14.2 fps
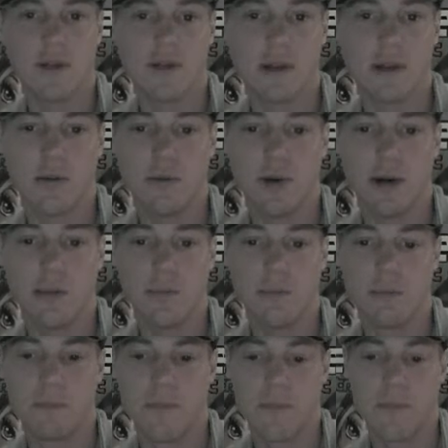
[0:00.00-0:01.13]
So
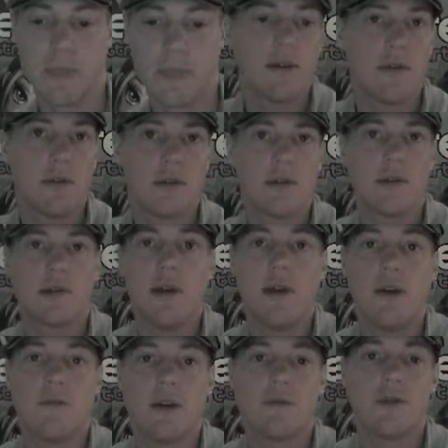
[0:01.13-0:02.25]
so yeah,
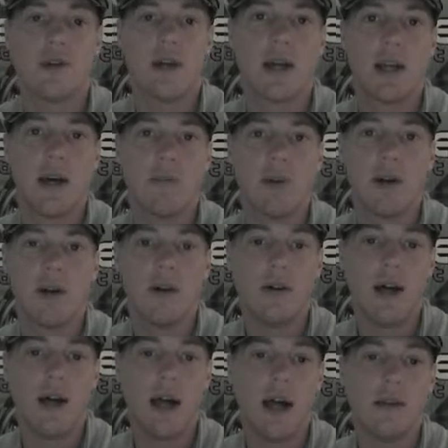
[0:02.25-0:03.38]
thanks for checking out my
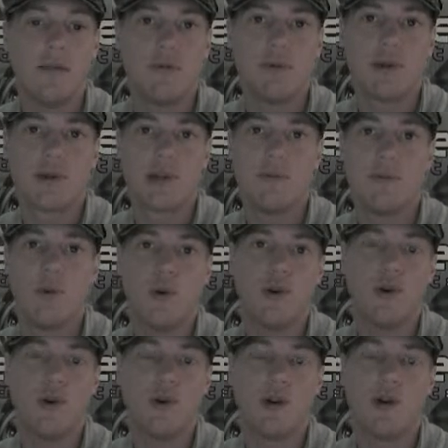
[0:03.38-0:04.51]
art, and if you want to see more
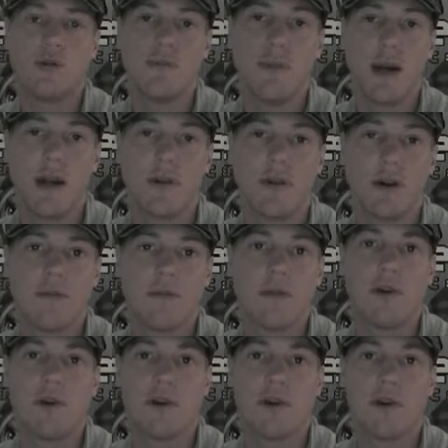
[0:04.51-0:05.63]
you can go to
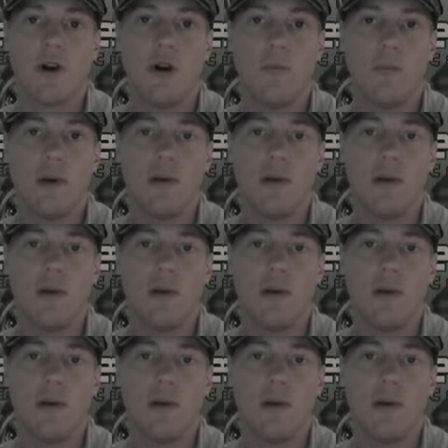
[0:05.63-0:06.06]
benkrefter.com.